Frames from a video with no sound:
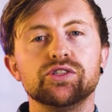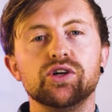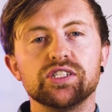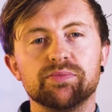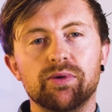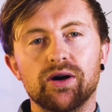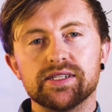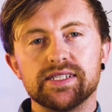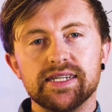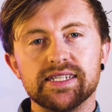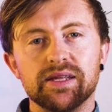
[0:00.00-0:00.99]

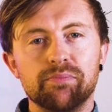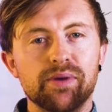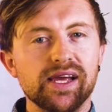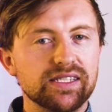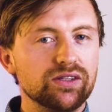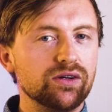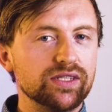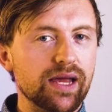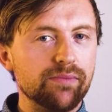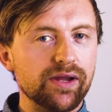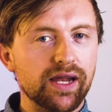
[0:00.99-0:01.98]
DOSBox is the best DOS
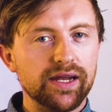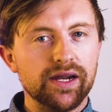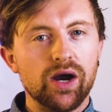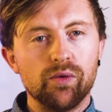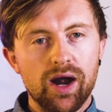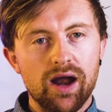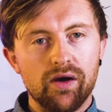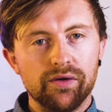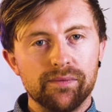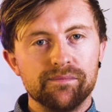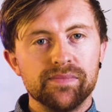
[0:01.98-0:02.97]
emulator
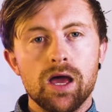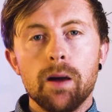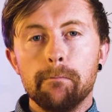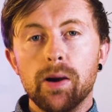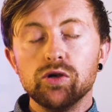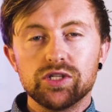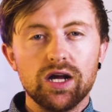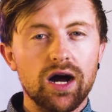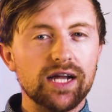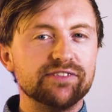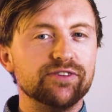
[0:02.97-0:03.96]
around. Most
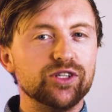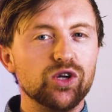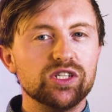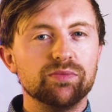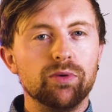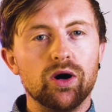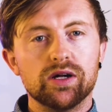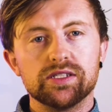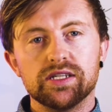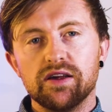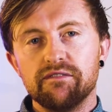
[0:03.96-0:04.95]
guides for
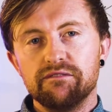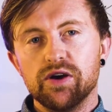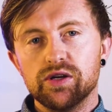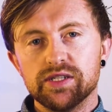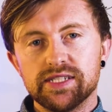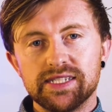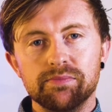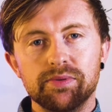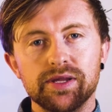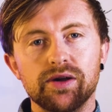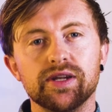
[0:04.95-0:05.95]
DOSBox focus
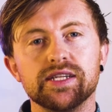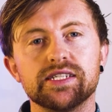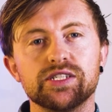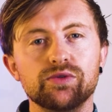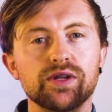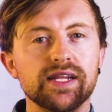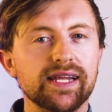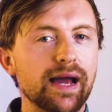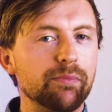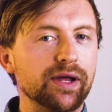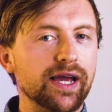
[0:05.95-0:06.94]
simply on installing
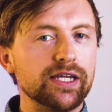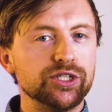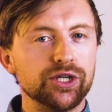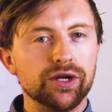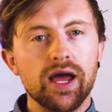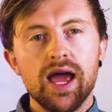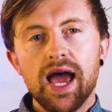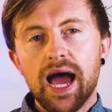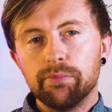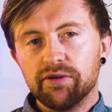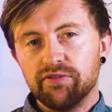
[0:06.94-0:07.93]
the application
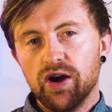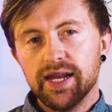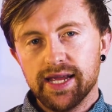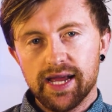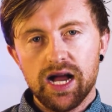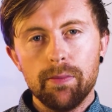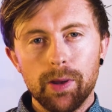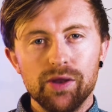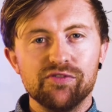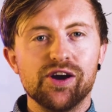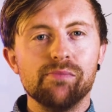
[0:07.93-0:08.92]
and providing a
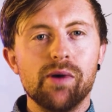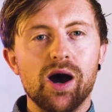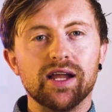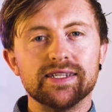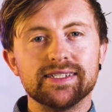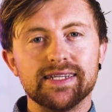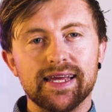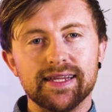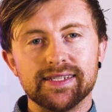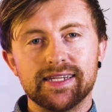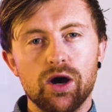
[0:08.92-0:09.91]
couple of commands to
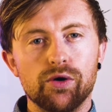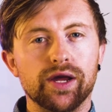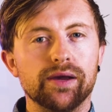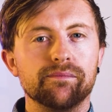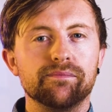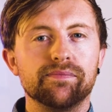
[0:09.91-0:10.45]
get this going.